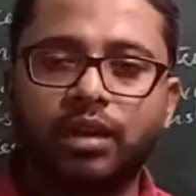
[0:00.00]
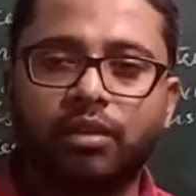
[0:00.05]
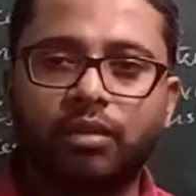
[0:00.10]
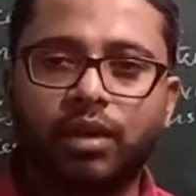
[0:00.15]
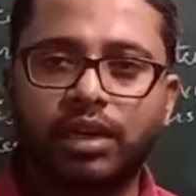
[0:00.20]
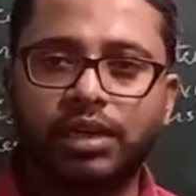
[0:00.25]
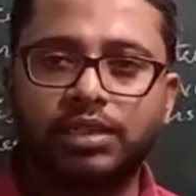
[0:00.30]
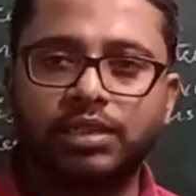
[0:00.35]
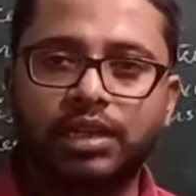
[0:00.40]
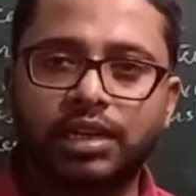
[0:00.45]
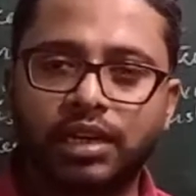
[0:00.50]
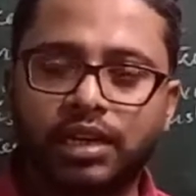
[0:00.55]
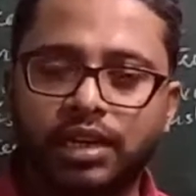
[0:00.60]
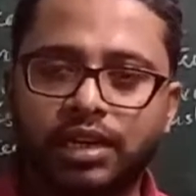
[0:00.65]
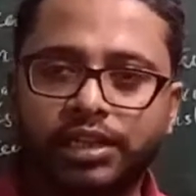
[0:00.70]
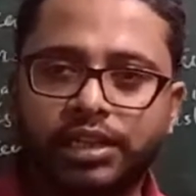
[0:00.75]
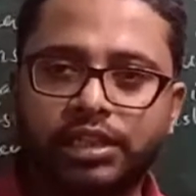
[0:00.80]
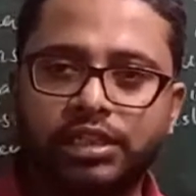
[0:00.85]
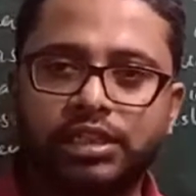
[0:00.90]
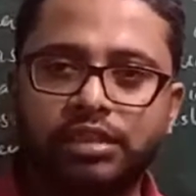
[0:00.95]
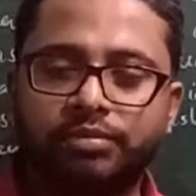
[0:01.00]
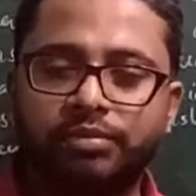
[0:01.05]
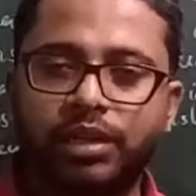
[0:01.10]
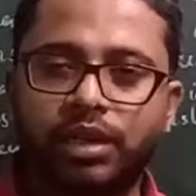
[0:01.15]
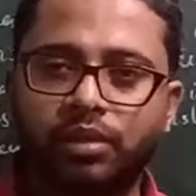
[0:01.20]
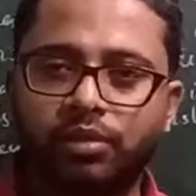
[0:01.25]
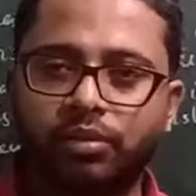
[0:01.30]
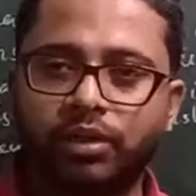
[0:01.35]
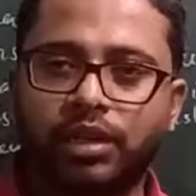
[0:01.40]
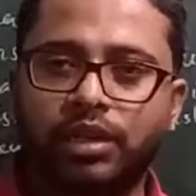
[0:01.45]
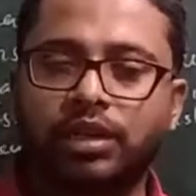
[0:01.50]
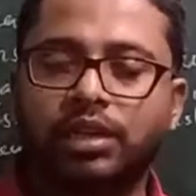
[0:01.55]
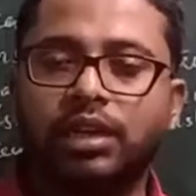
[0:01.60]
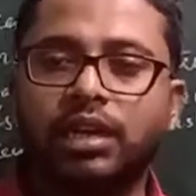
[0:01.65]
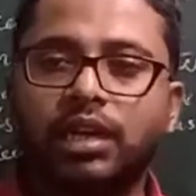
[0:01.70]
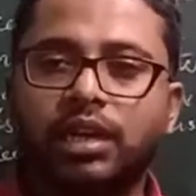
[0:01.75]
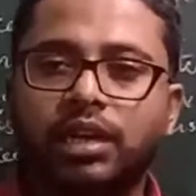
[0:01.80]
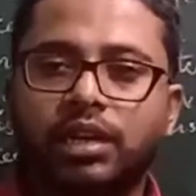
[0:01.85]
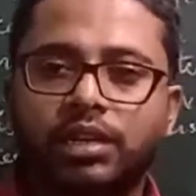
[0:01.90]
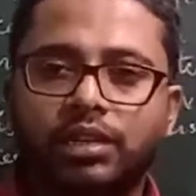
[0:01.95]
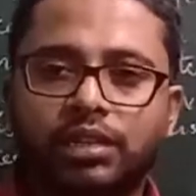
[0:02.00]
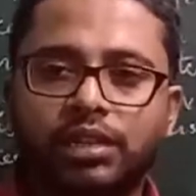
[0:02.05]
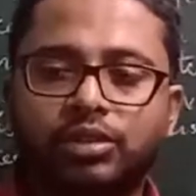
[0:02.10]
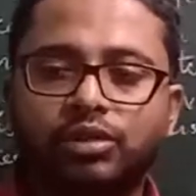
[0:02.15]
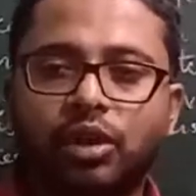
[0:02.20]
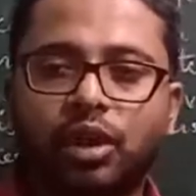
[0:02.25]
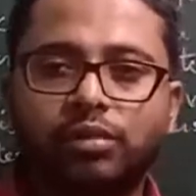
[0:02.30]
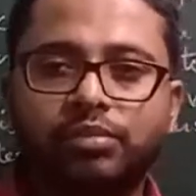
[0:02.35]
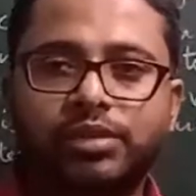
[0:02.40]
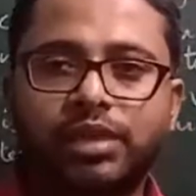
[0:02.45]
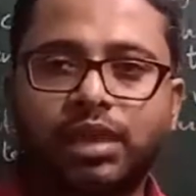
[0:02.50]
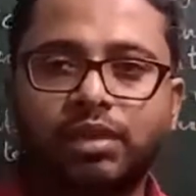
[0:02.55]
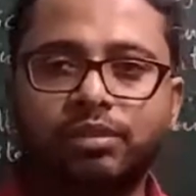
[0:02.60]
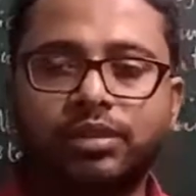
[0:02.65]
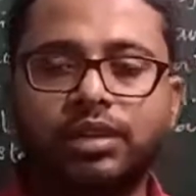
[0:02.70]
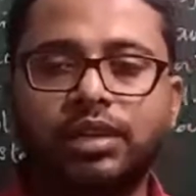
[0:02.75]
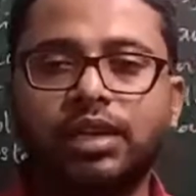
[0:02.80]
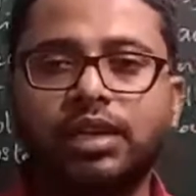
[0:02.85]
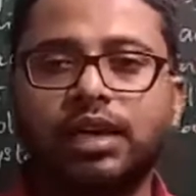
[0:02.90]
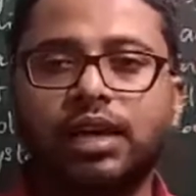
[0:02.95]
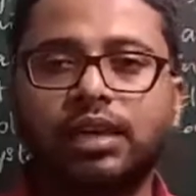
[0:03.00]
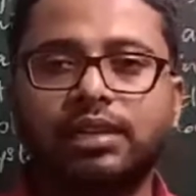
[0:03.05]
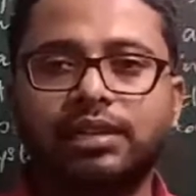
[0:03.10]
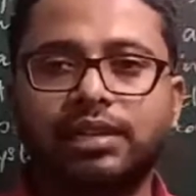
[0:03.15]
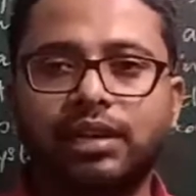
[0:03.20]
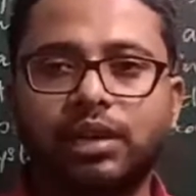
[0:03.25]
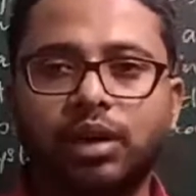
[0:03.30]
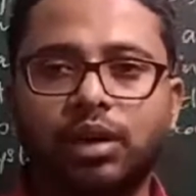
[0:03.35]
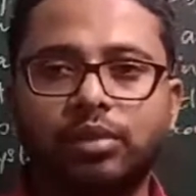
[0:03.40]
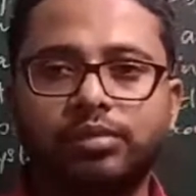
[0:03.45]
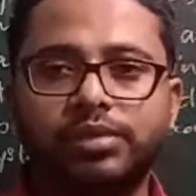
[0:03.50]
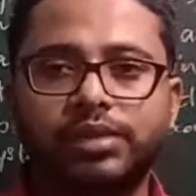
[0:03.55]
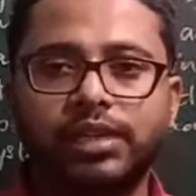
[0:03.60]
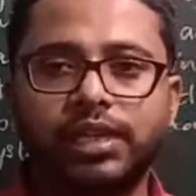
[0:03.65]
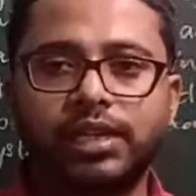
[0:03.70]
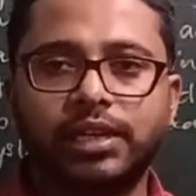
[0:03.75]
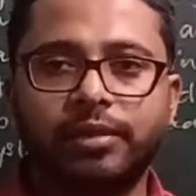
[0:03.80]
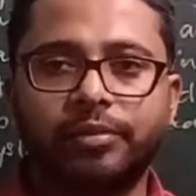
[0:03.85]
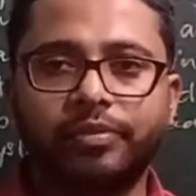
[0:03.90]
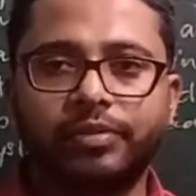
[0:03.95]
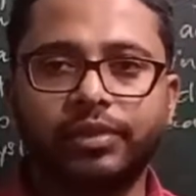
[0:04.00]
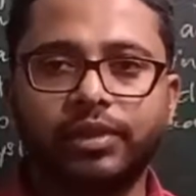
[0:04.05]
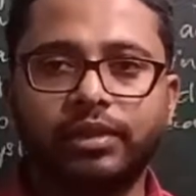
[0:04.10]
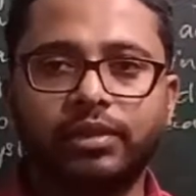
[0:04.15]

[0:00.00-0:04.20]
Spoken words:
what is the relationship between this object with the other object.